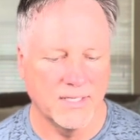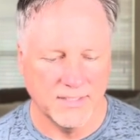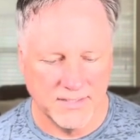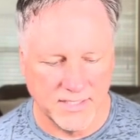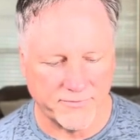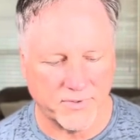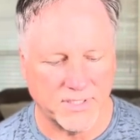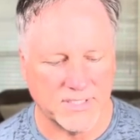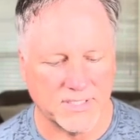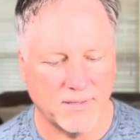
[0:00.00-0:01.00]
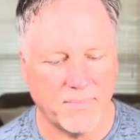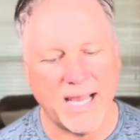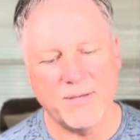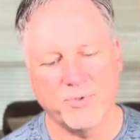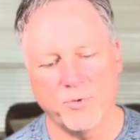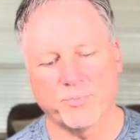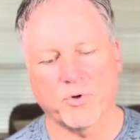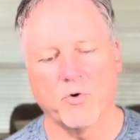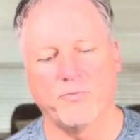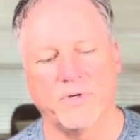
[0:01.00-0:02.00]
difference.
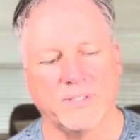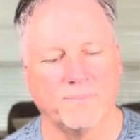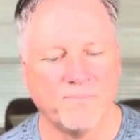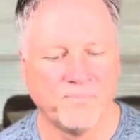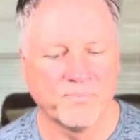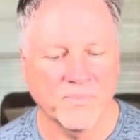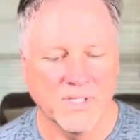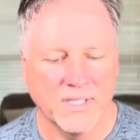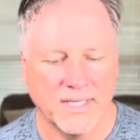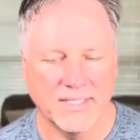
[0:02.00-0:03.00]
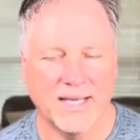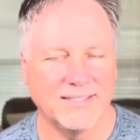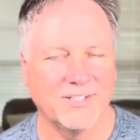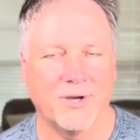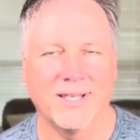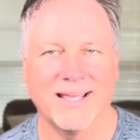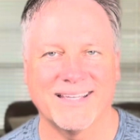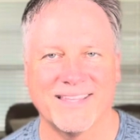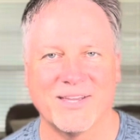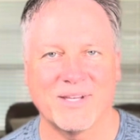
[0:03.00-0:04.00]
Ibuprofen. And I like
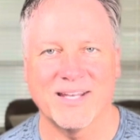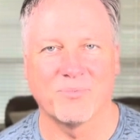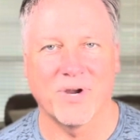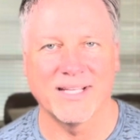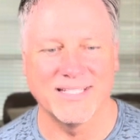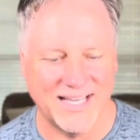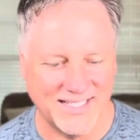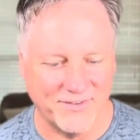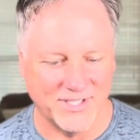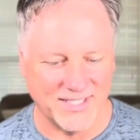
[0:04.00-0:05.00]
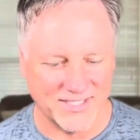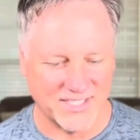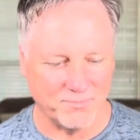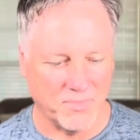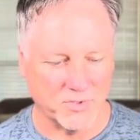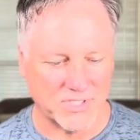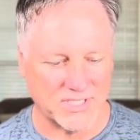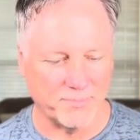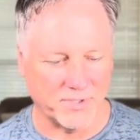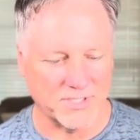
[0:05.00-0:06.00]
how they kind of break it down, even in the most
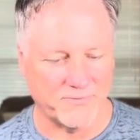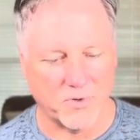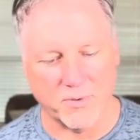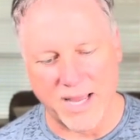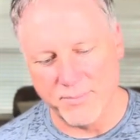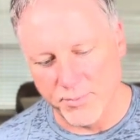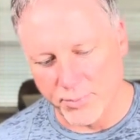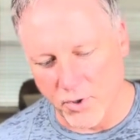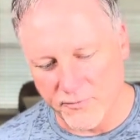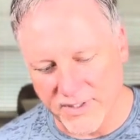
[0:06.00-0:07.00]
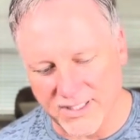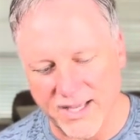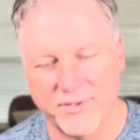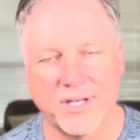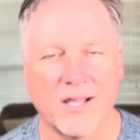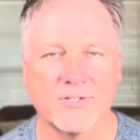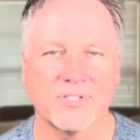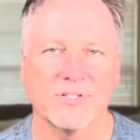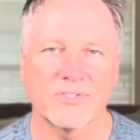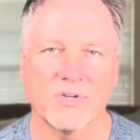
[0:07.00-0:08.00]
simplest form. Ibuprofen, $11
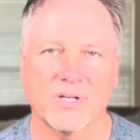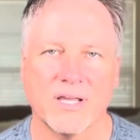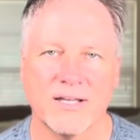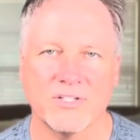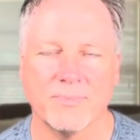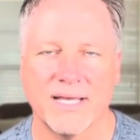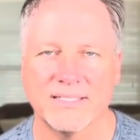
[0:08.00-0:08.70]
there. It's going to cost you about